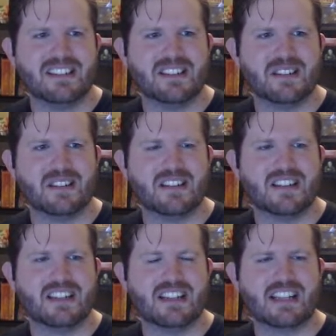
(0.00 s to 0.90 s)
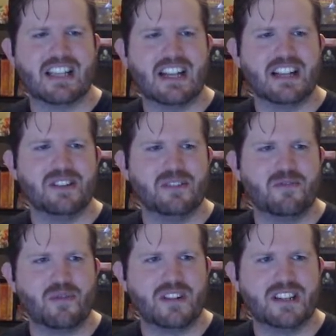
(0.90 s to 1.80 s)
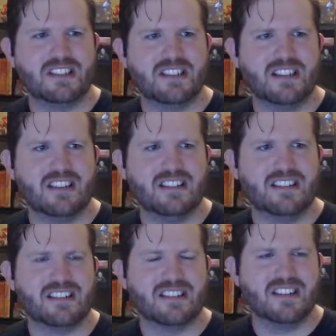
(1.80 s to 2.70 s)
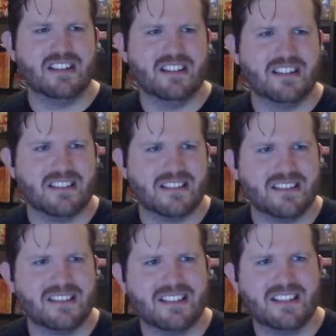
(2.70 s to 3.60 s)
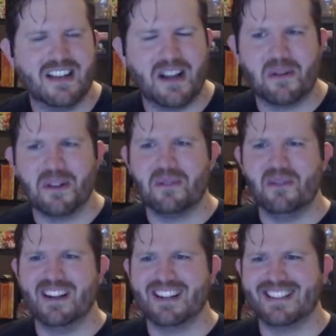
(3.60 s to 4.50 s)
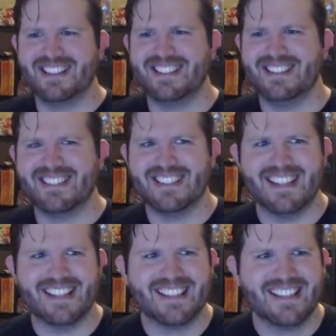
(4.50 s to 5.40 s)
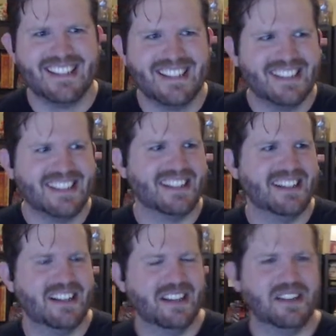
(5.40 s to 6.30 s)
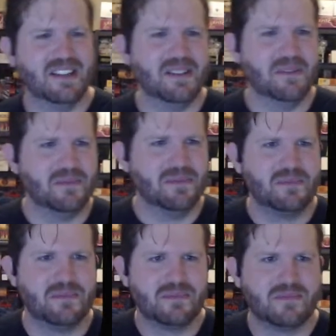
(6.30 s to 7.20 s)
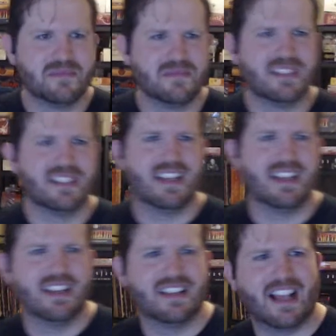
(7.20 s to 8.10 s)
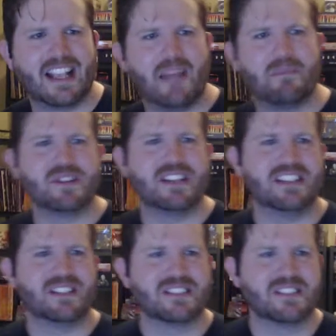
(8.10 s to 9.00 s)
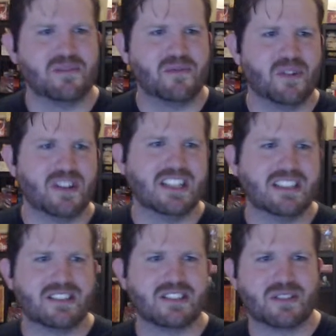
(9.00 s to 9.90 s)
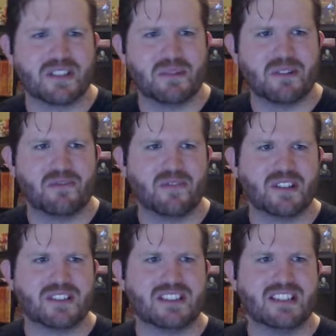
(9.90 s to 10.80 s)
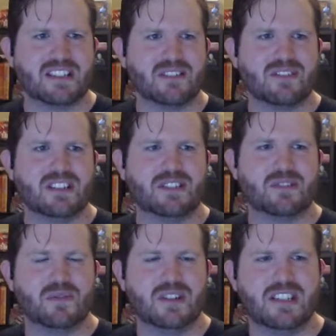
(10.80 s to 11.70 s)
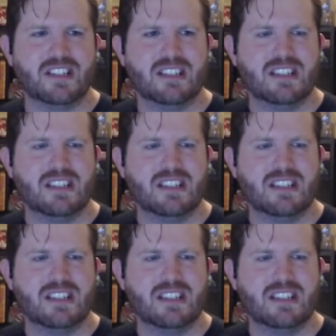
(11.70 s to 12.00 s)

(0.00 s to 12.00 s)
All right. Can I do for each here? Oh, I really wanted to do that. I can't put that in there because it's a void. So this will get me the first thing of each one.